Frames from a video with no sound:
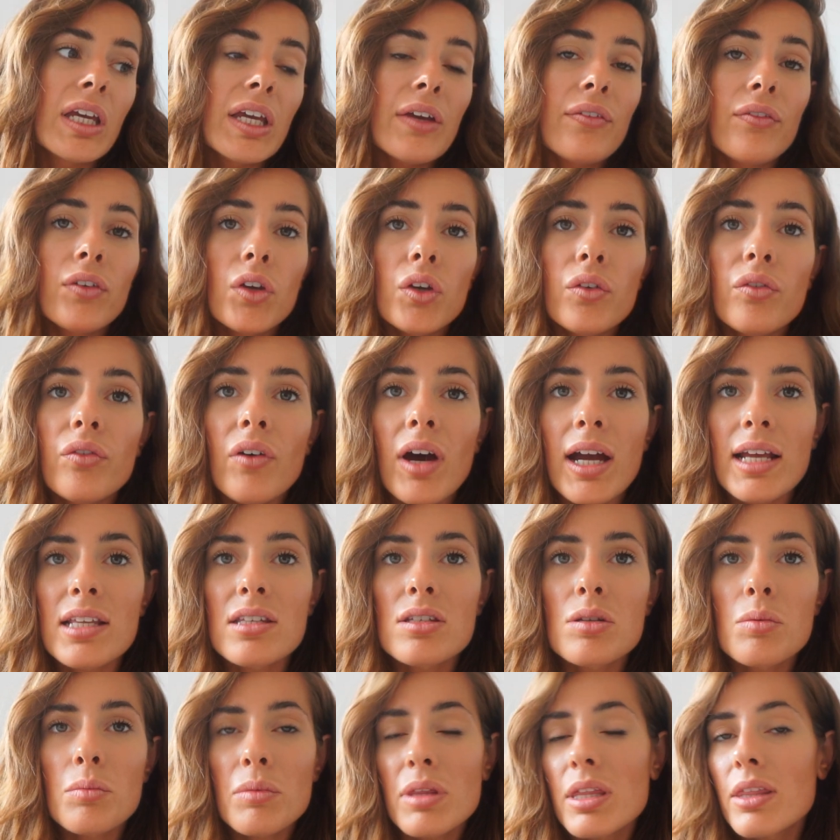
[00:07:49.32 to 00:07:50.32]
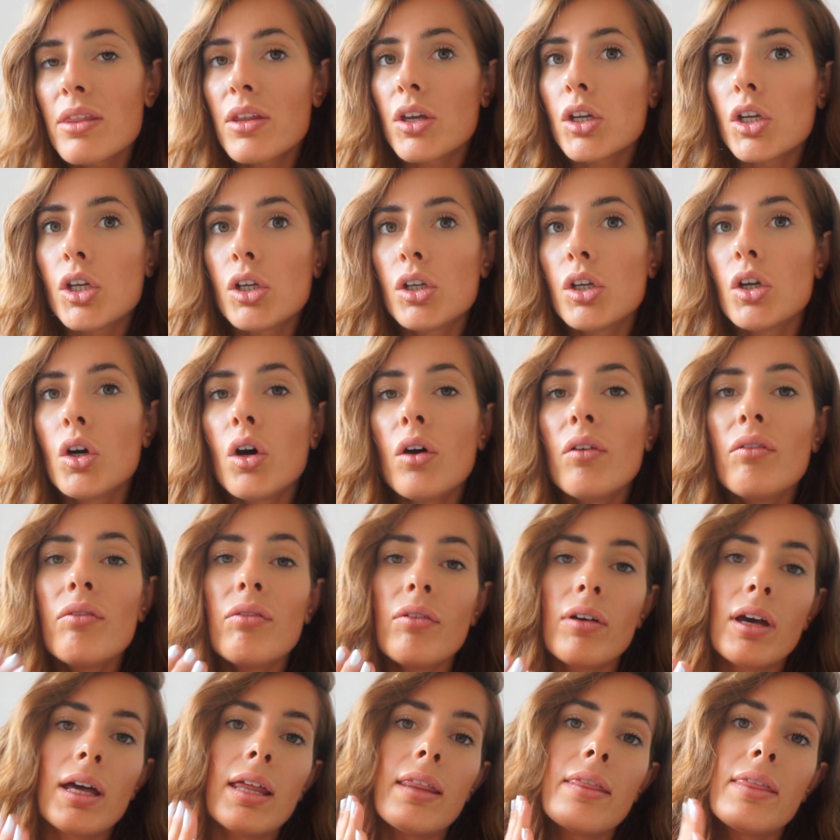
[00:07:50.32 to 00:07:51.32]
If you find something that you love,
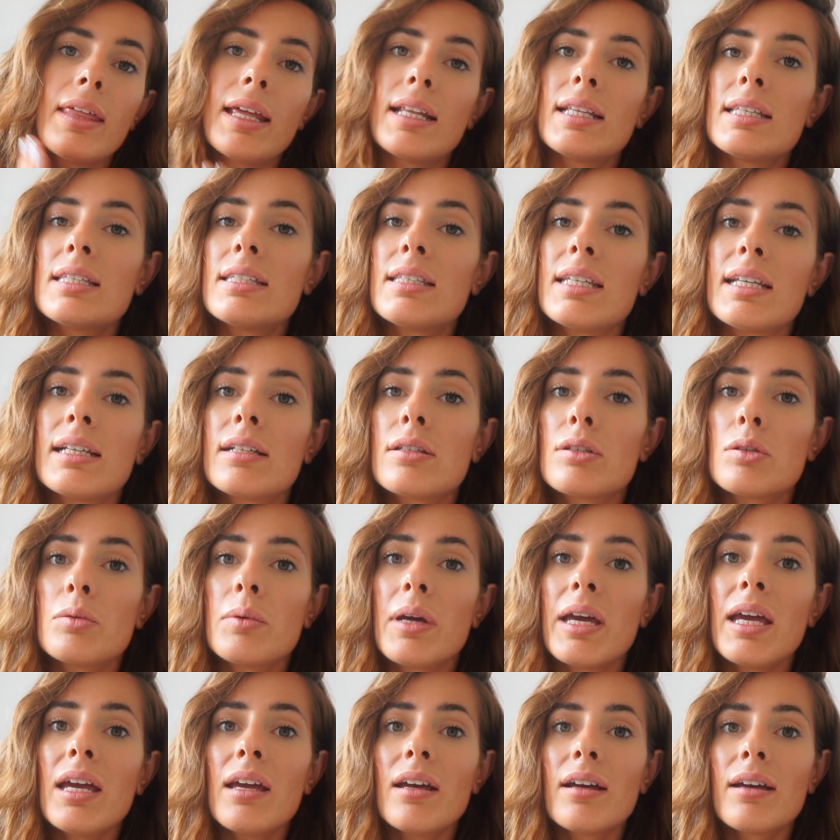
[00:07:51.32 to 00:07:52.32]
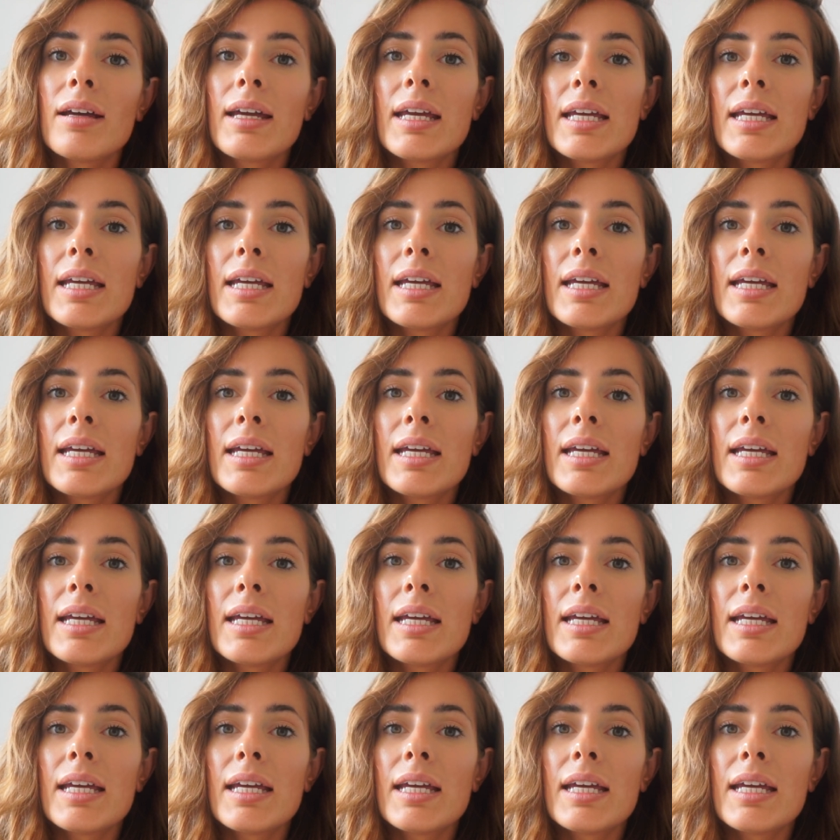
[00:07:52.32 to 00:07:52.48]
then stick to it.